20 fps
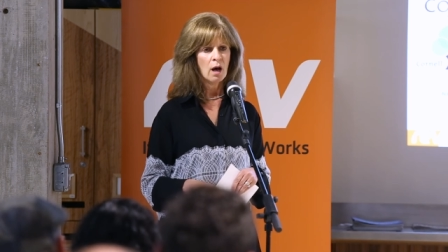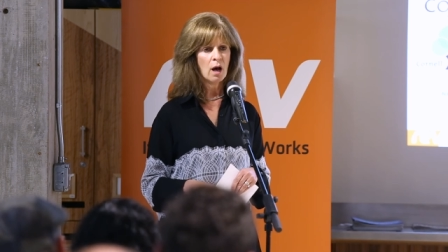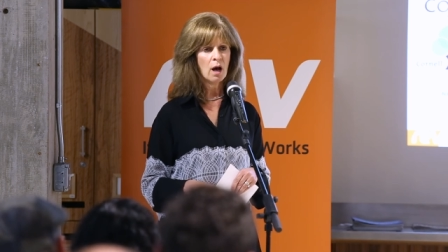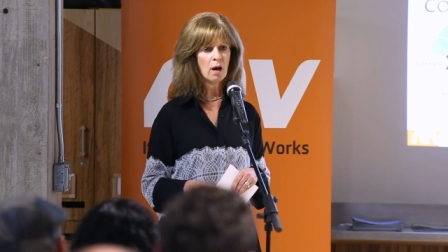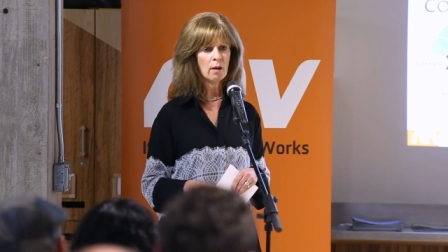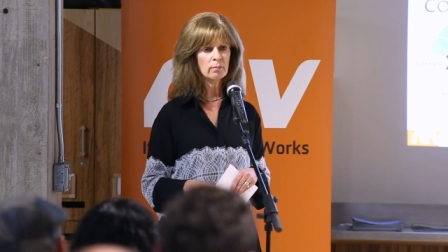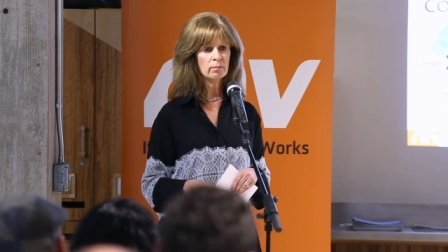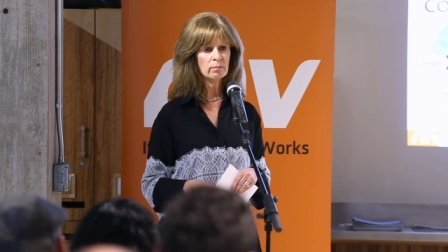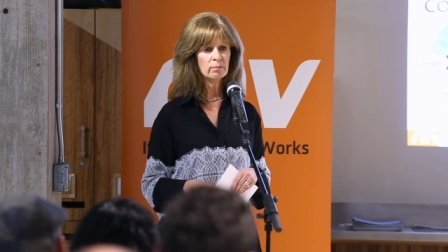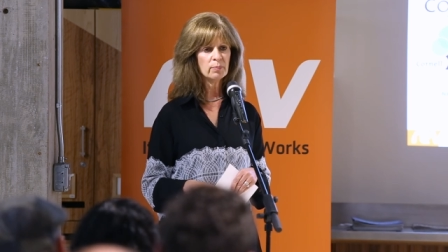
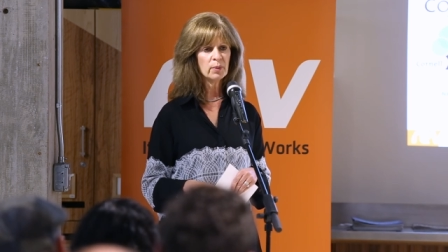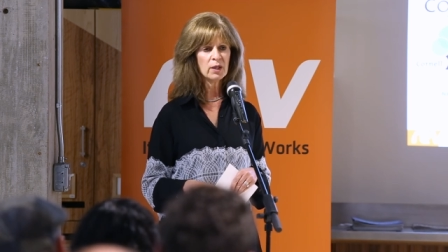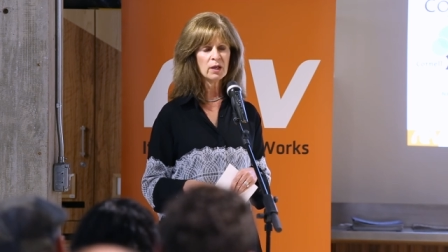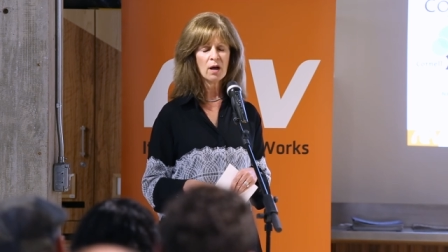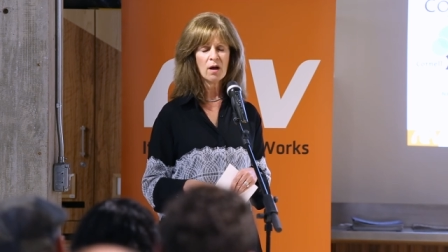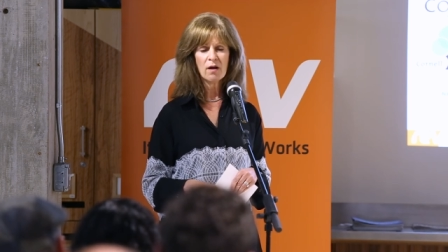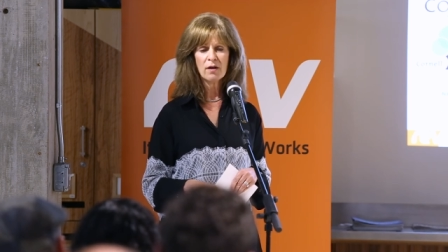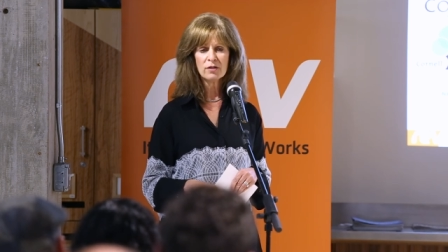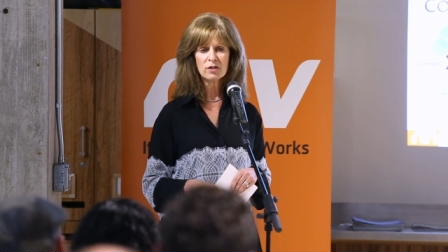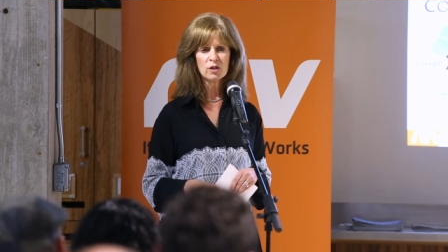Um, but
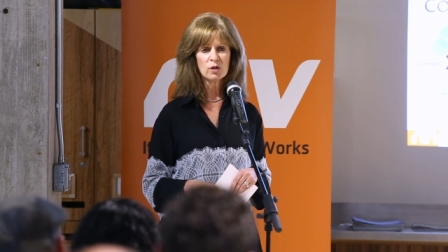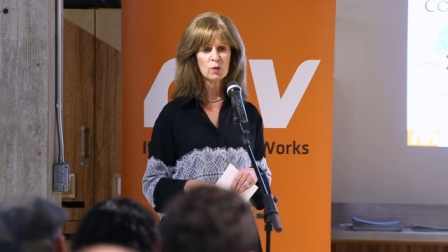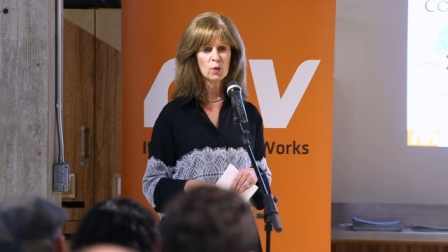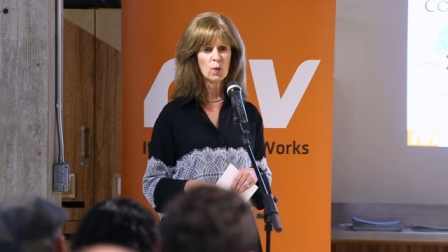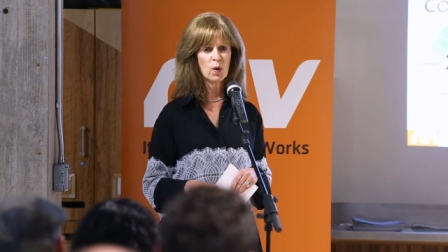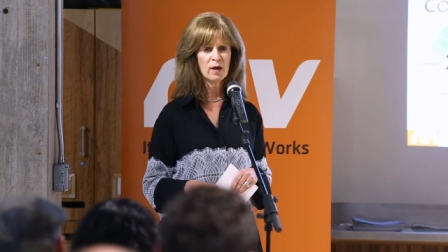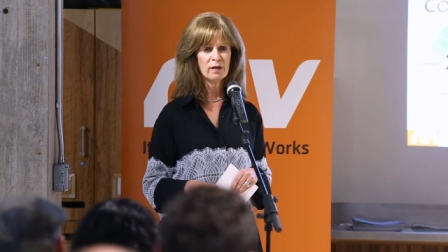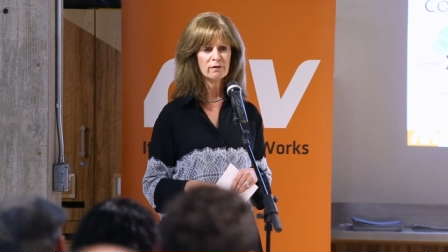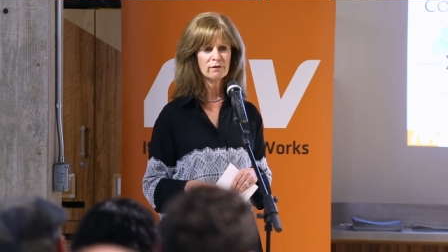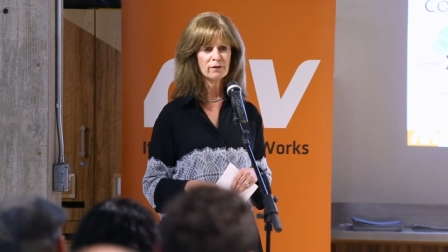also,
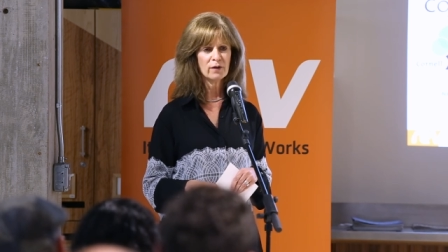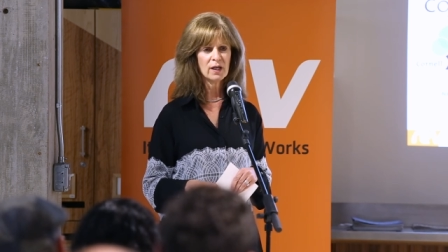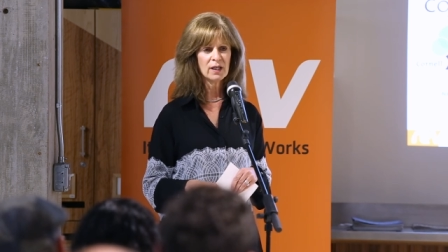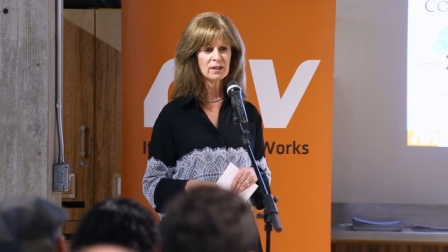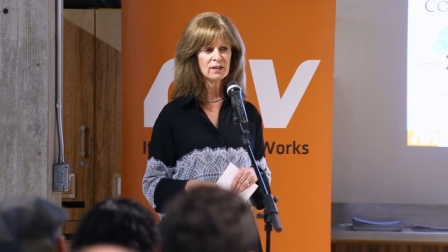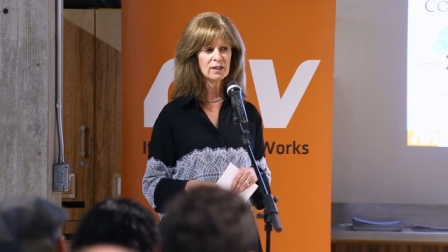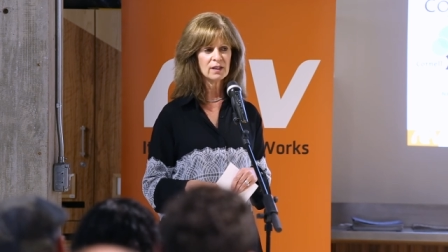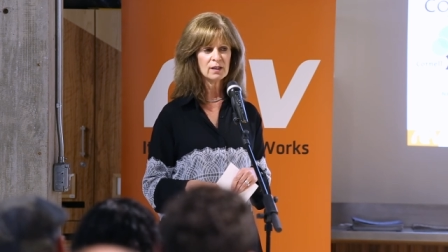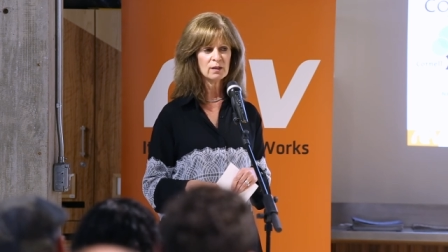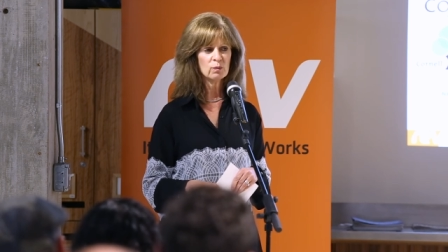quite
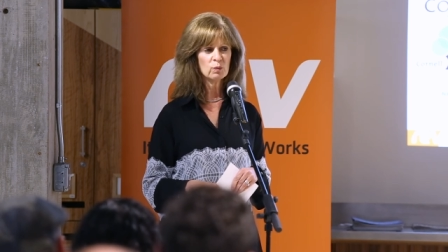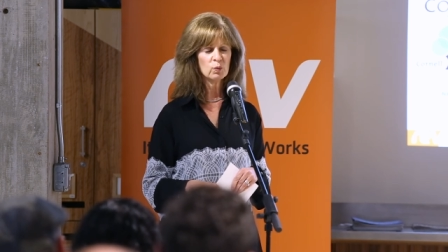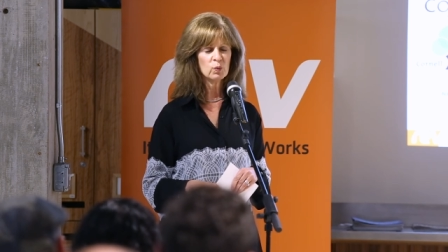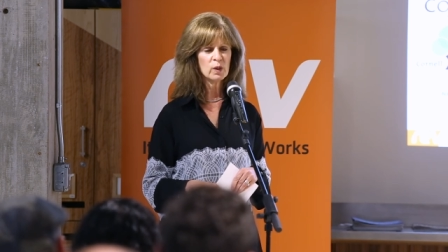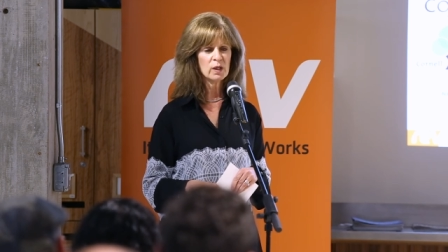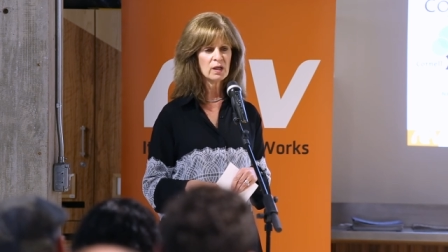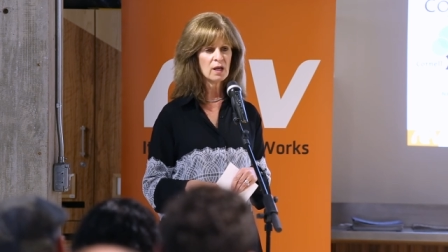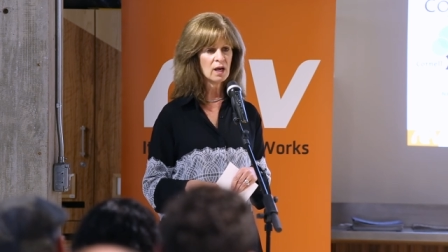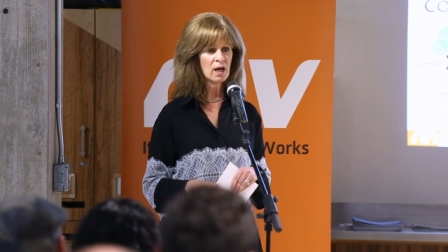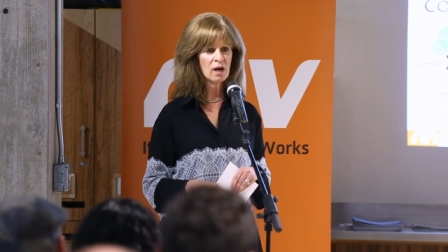frankly,
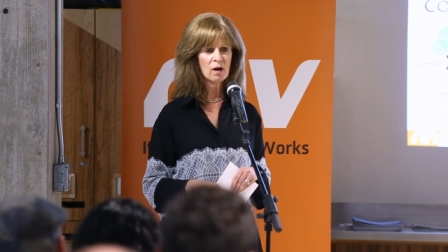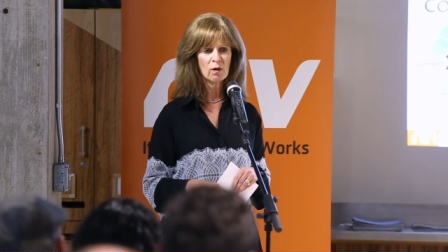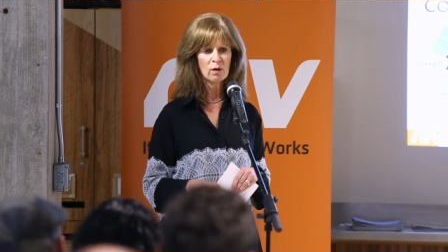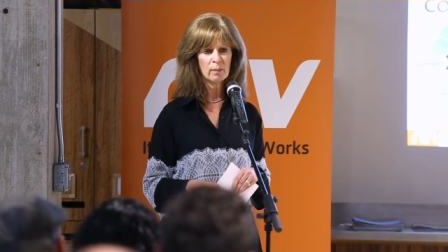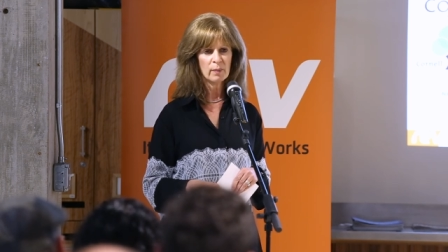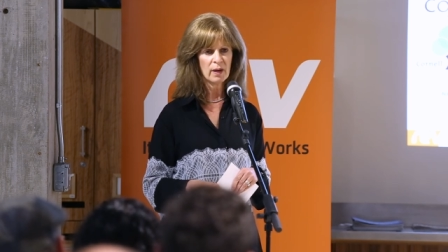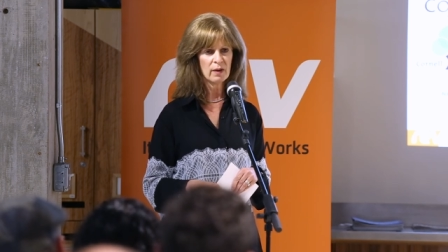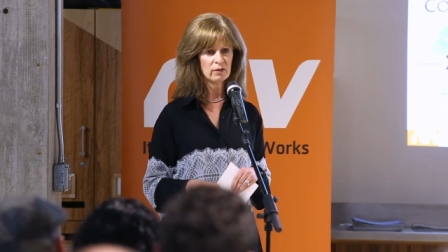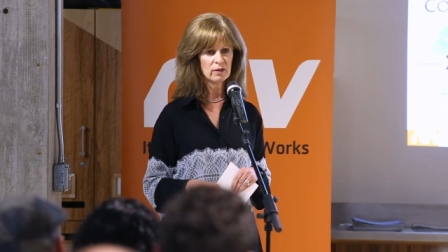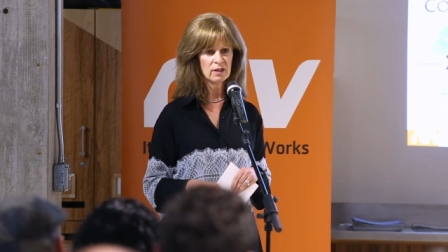we care
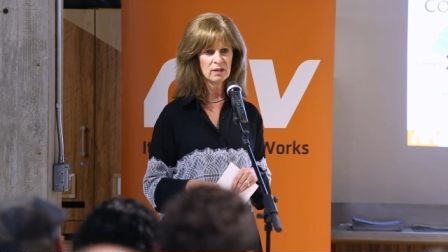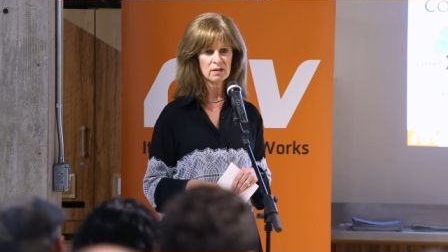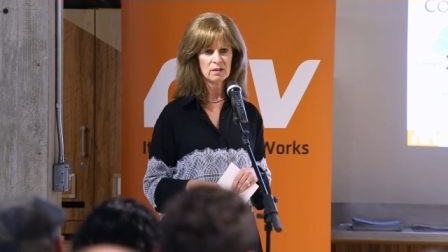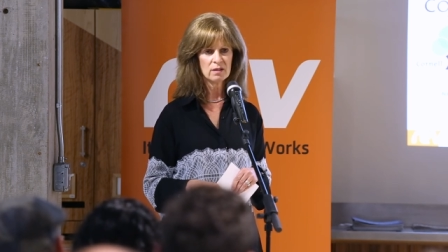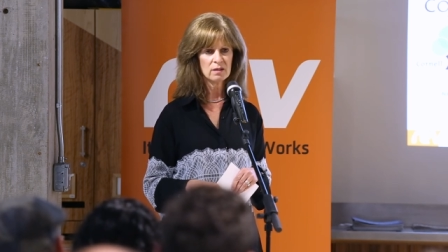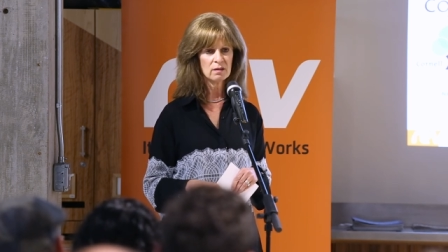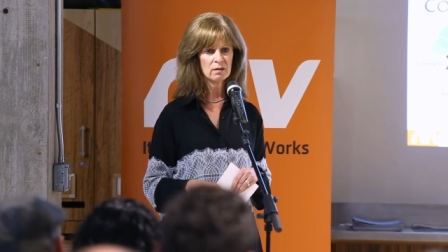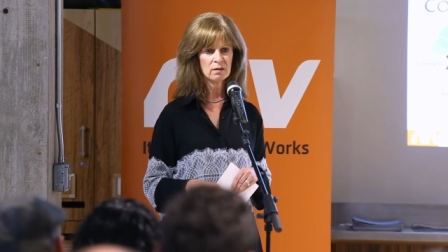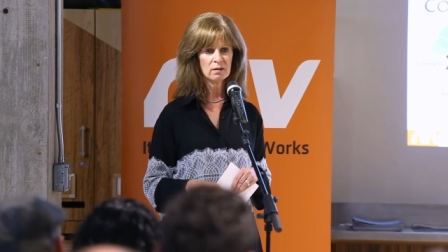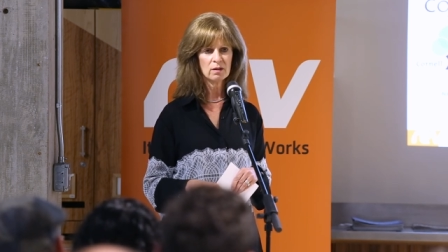about
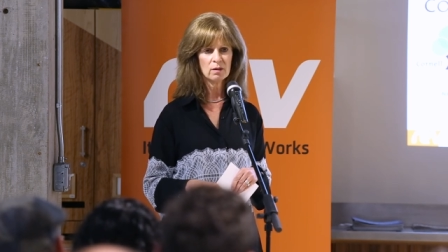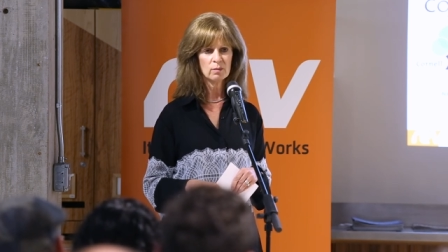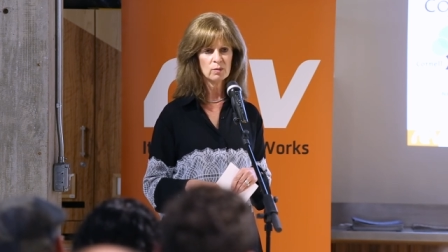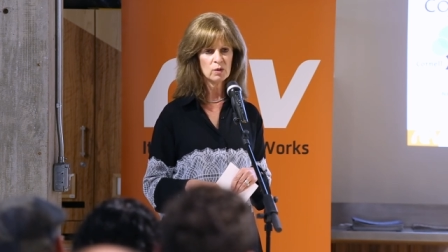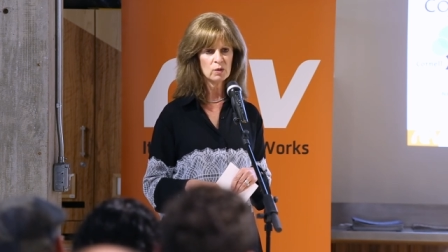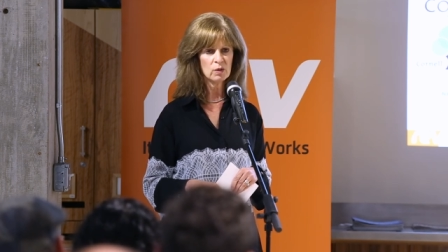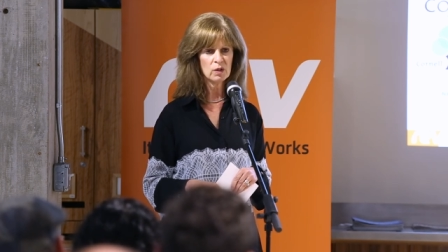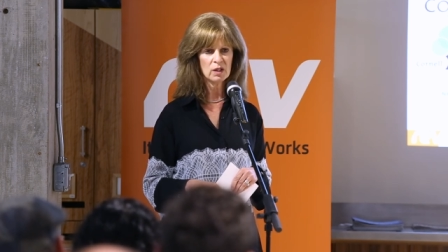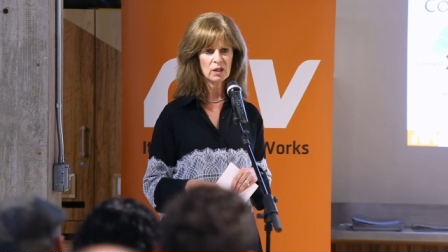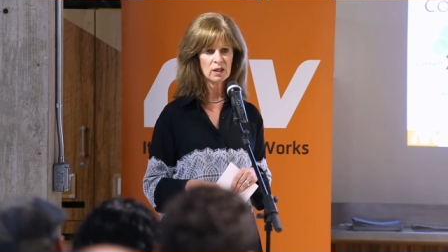this
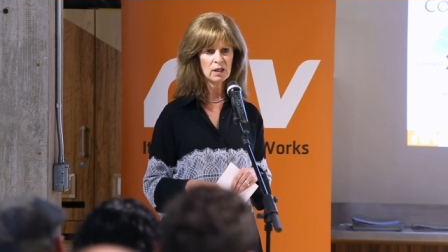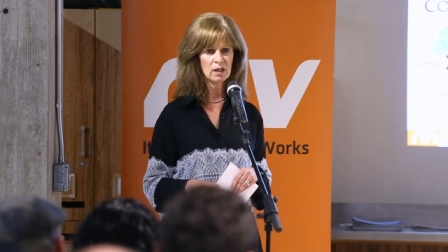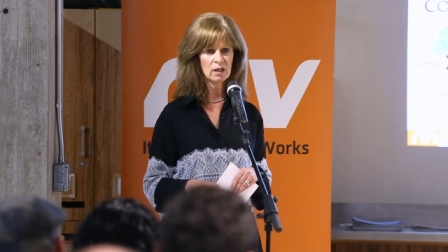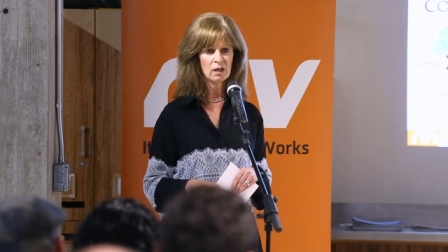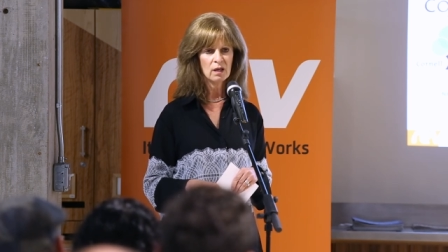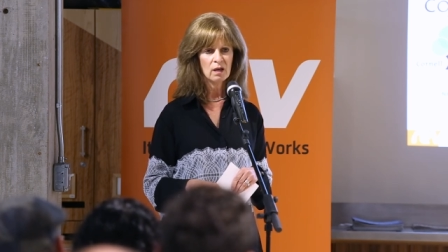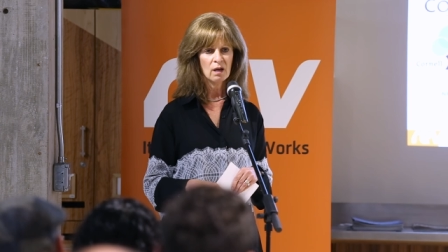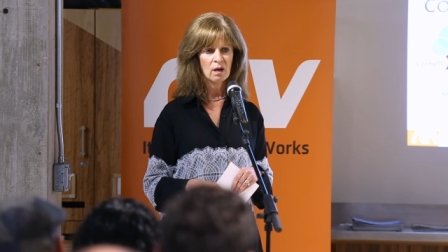community.